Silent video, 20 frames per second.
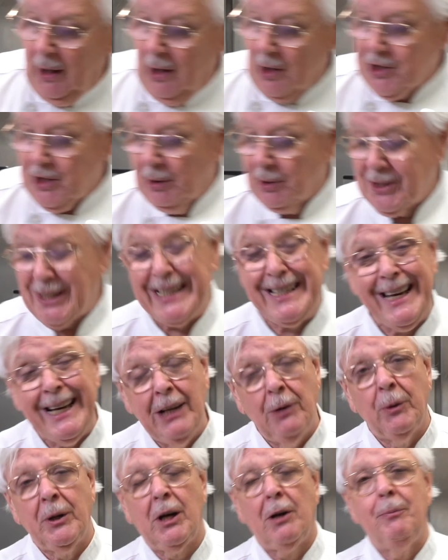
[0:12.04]
So today
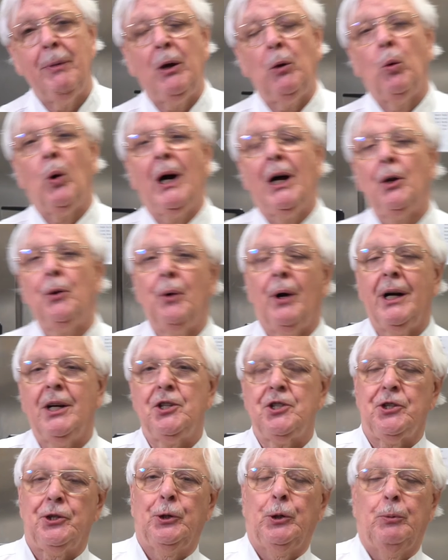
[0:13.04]
we're going to make wild rice
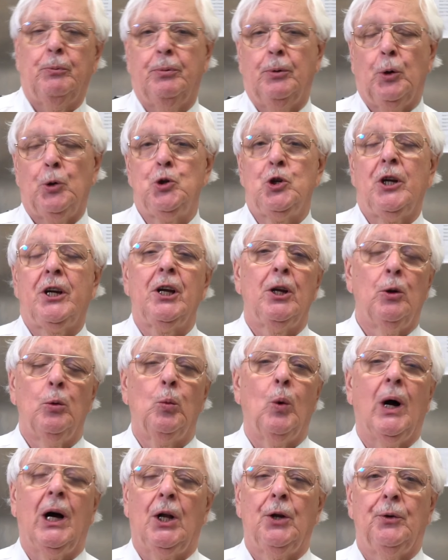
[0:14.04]
soup, or chicken and
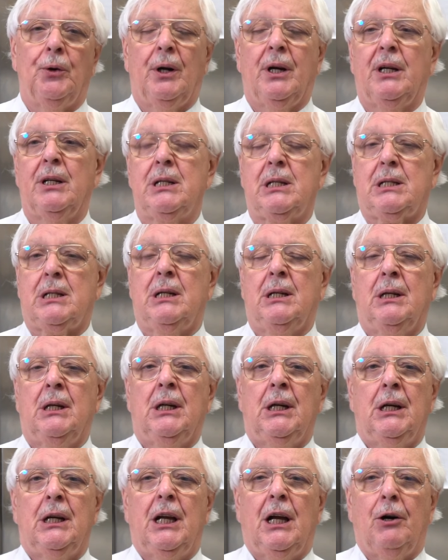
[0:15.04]
wild rice.
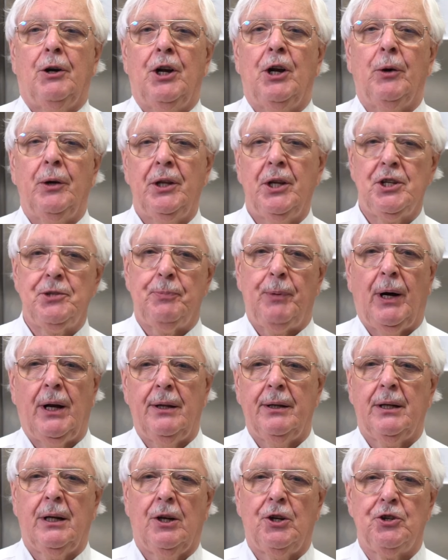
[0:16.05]
Now I know in this part
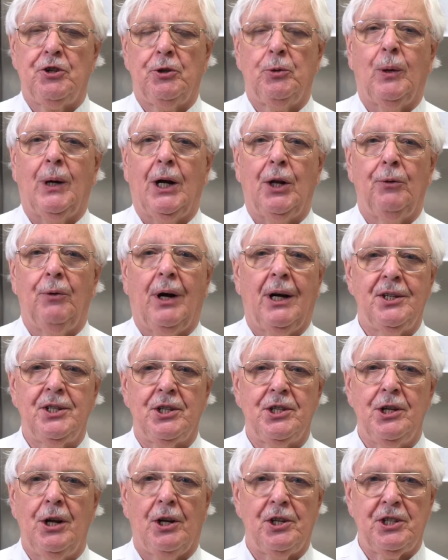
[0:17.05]
of the country wild rice
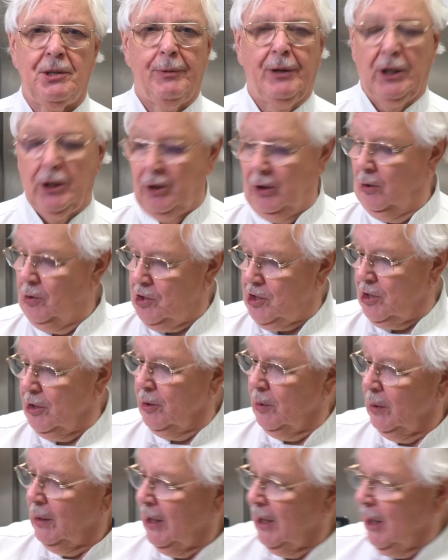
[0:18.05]
is not something you're used to,
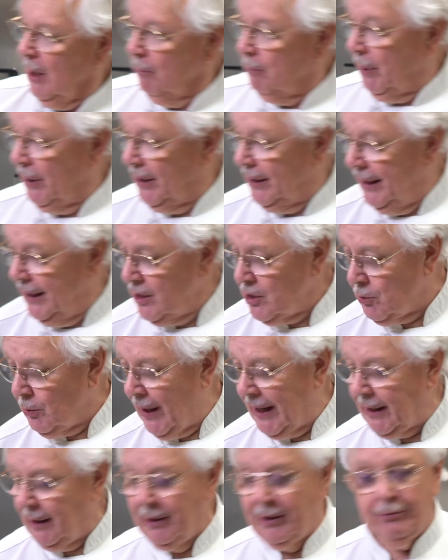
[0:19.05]
but it is
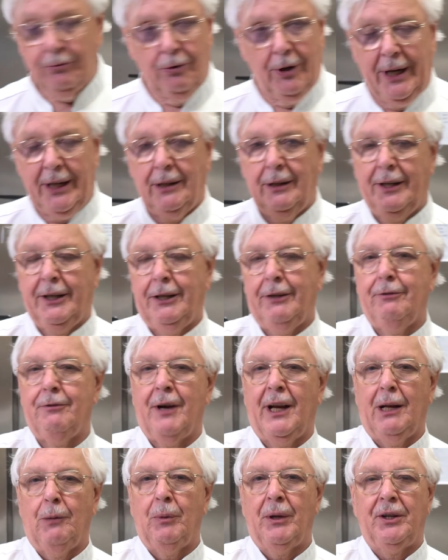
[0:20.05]
regularly
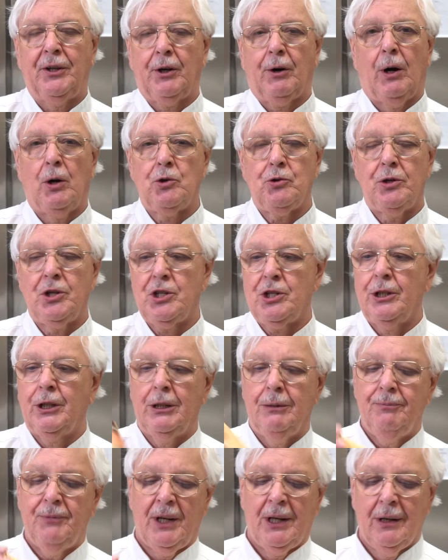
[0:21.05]
available in the grocery
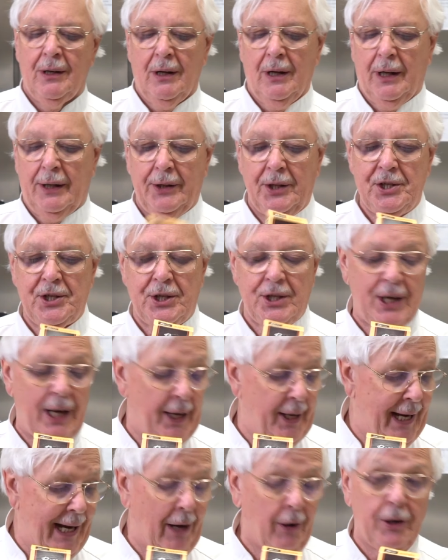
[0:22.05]
store, and this is kind
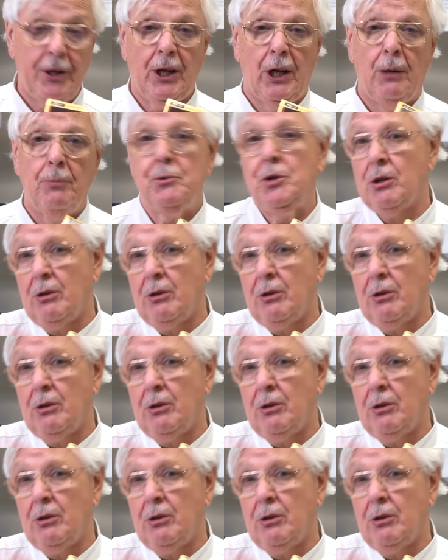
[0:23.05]
of how it comes.